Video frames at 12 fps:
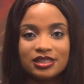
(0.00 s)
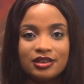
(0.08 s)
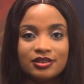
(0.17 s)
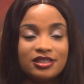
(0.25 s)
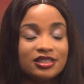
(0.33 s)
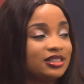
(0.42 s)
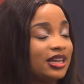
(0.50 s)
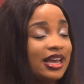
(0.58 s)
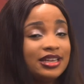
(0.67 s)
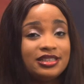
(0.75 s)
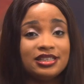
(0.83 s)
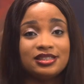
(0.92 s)
This is the
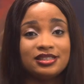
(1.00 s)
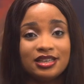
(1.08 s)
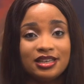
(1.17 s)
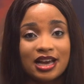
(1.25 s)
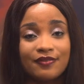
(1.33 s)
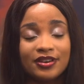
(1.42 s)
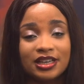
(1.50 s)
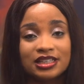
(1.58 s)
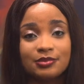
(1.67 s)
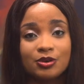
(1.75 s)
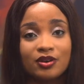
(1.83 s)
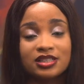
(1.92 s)
ADC, the African
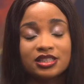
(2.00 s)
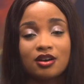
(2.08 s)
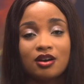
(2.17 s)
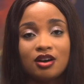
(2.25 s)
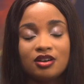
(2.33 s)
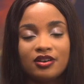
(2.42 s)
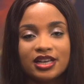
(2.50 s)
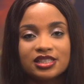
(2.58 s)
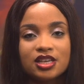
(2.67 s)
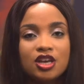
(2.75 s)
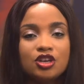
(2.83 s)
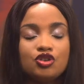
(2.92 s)
Democratic
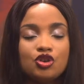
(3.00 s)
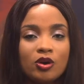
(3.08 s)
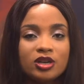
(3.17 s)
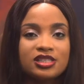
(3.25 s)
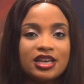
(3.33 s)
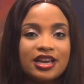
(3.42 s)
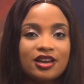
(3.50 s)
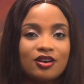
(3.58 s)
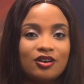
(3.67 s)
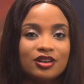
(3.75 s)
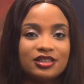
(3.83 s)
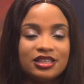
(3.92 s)
Congress. Your take
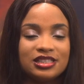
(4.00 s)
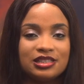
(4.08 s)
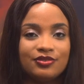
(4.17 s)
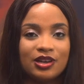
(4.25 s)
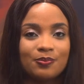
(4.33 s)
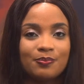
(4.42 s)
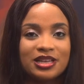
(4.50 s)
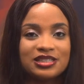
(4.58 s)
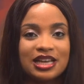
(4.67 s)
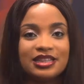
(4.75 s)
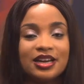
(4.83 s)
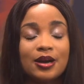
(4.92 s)
on these
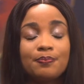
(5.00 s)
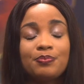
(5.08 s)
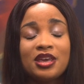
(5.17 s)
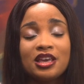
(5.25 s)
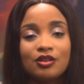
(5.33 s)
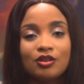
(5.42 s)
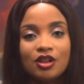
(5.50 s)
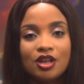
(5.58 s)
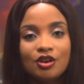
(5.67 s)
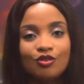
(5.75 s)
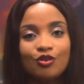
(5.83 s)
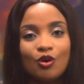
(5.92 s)
developments and their appeal
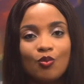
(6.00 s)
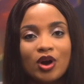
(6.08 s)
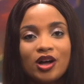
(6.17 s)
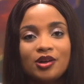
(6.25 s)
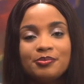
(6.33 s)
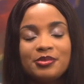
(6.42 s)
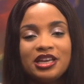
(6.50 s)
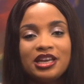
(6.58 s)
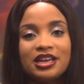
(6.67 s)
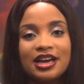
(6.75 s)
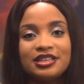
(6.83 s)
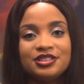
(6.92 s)
for
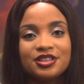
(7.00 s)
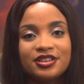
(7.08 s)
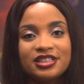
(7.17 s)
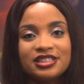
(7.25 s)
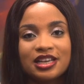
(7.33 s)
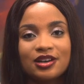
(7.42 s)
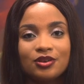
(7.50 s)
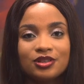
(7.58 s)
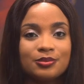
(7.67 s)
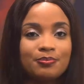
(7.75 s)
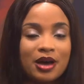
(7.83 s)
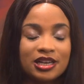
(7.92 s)
well-meaning Nigerians and
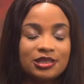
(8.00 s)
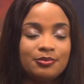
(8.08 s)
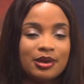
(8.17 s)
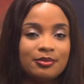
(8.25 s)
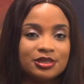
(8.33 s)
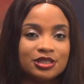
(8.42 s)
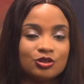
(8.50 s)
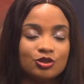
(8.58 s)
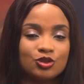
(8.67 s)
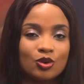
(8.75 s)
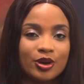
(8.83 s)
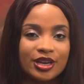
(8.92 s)
other party members to
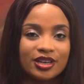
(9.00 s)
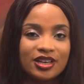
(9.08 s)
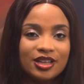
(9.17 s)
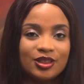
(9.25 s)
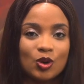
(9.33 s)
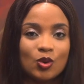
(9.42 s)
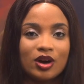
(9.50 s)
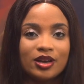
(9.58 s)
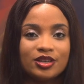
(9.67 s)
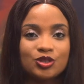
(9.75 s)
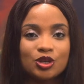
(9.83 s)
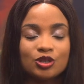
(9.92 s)
join the
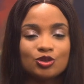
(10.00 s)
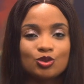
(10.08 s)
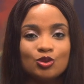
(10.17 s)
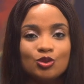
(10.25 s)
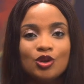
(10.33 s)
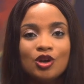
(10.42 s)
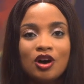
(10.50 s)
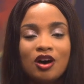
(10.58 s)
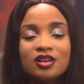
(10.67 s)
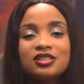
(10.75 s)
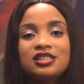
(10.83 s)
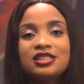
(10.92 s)
coalition to
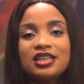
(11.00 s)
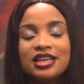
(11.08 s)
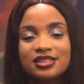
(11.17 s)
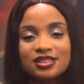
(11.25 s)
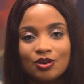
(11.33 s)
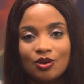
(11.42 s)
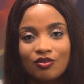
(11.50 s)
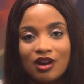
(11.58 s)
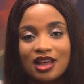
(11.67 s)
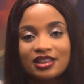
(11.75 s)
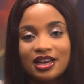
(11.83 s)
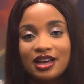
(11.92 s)
unseat, or
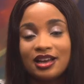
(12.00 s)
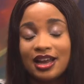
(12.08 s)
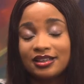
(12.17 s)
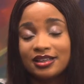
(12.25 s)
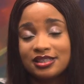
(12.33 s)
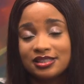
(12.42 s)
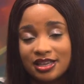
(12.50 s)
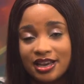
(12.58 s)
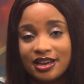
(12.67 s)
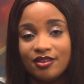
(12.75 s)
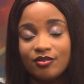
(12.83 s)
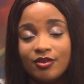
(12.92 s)
rather, like they
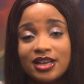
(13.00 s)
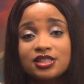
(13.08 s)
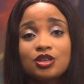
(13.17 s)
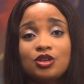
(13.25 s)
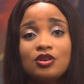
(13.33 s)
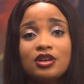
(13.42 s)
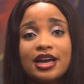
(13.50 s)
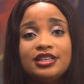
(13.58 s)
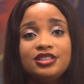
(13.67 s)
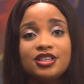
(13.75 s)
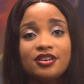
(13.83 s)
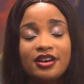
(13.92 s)
say, rescue
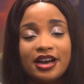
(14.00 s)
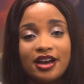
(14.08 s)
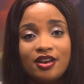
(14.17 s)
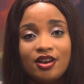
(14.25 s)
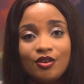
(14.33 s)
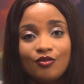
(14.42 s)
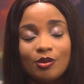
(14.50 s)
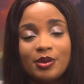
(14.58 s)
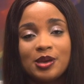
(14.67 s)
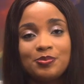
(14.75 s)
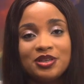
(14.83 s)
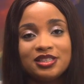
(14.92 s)
Nigeria from
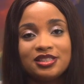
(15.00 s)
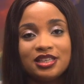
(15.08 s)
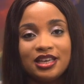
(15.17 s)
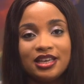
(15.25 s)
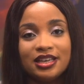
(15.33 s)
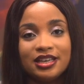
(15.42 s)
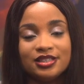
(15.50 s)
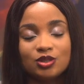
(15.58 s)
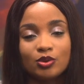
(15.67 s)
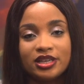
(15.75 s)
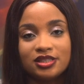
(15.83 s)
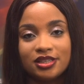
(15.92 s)
APC in
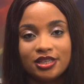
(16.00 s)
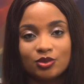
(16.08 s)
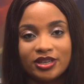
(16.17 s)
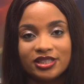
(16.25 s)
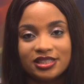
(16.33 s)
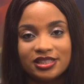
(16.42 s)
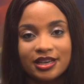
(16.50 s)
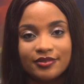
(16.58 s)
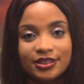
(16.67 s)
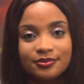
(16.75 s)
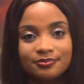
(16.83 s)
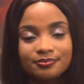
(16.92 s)
2027.